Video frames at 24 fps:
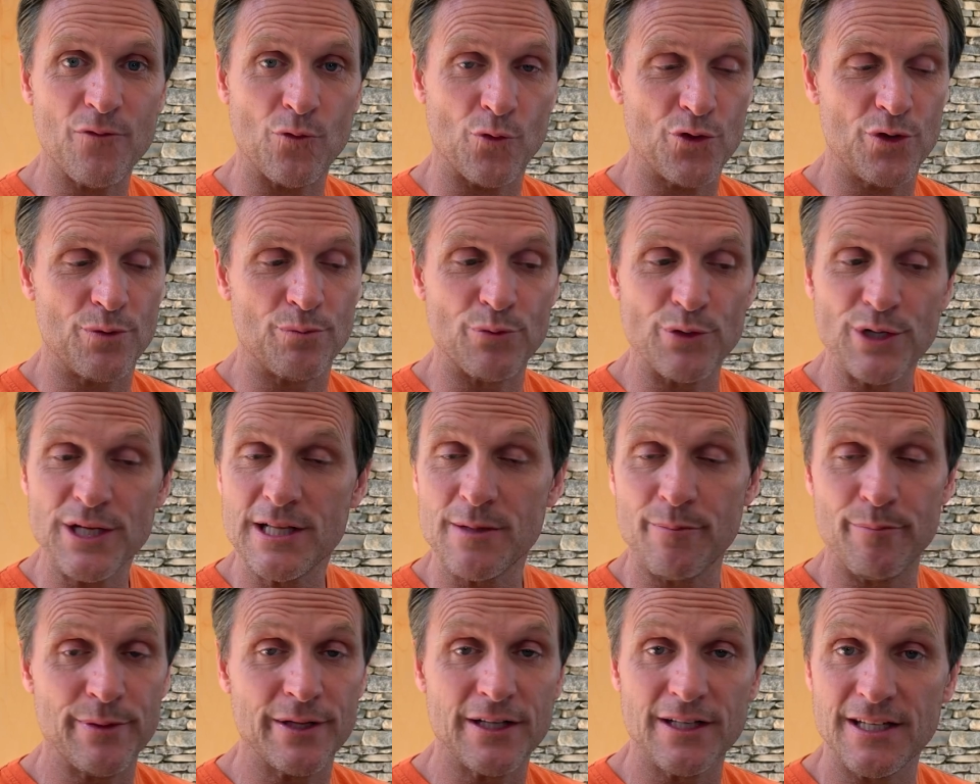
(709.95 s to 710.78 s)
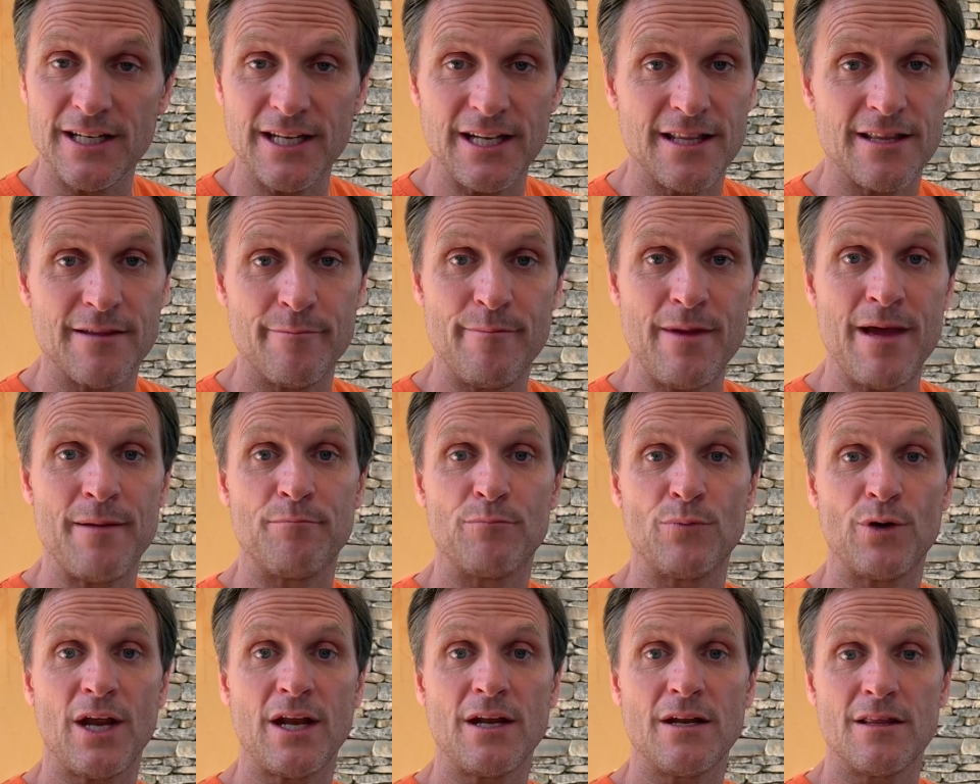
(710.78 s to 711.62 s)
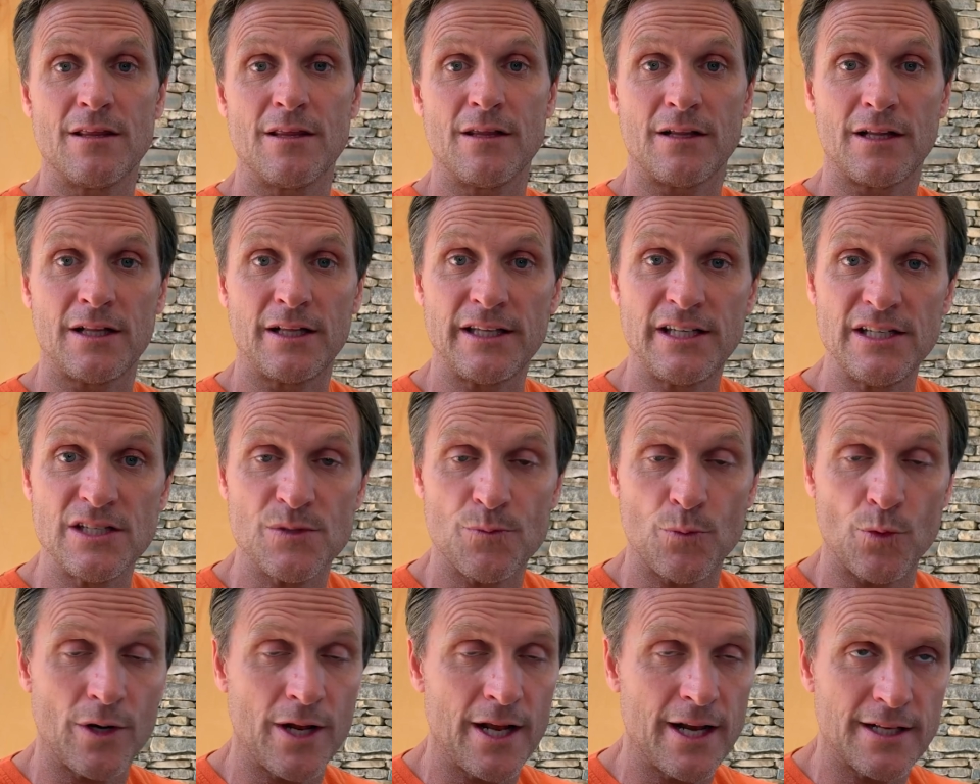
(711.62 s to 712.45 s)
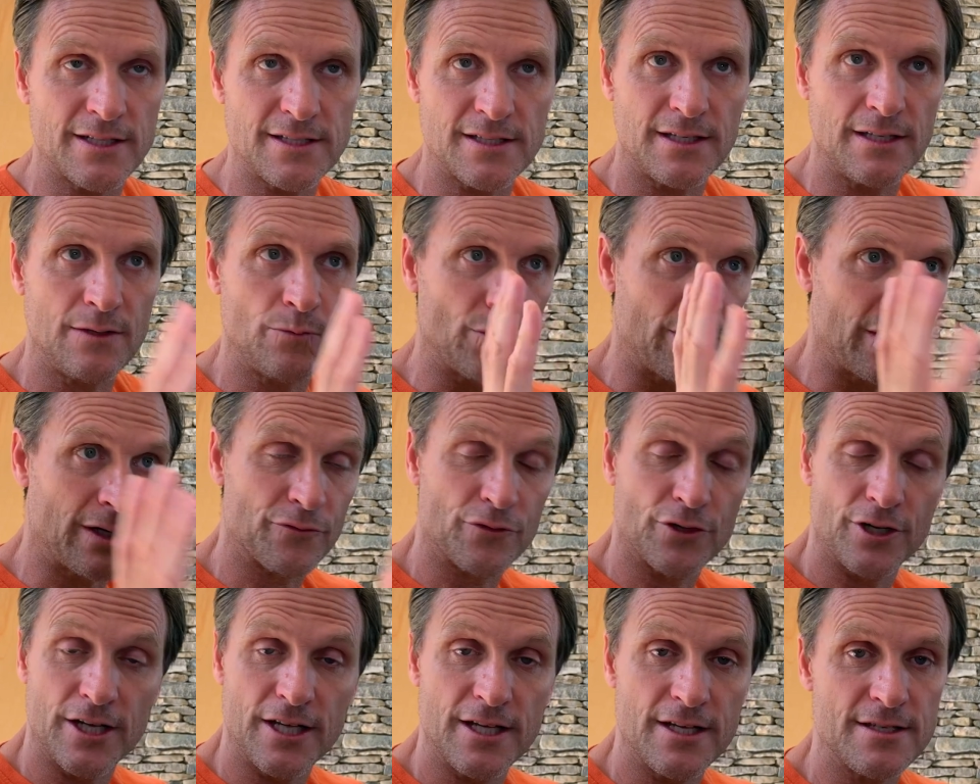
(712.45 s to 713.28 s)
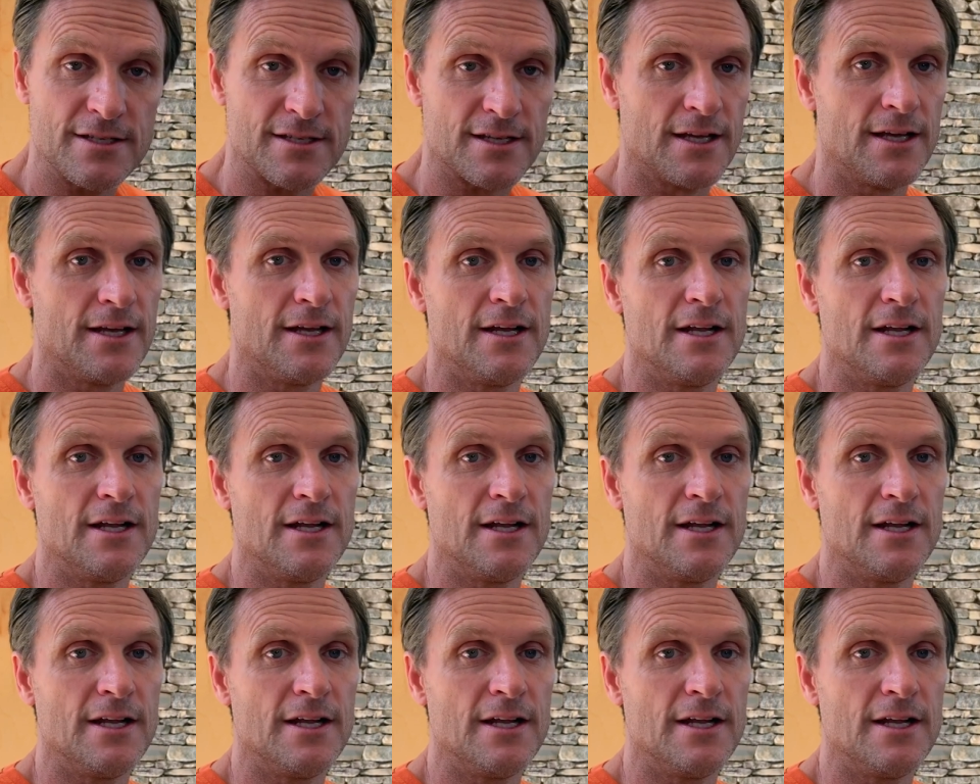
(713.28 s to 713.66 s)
or the breathability of the membrane of the CleanSport NXT, whatever it is,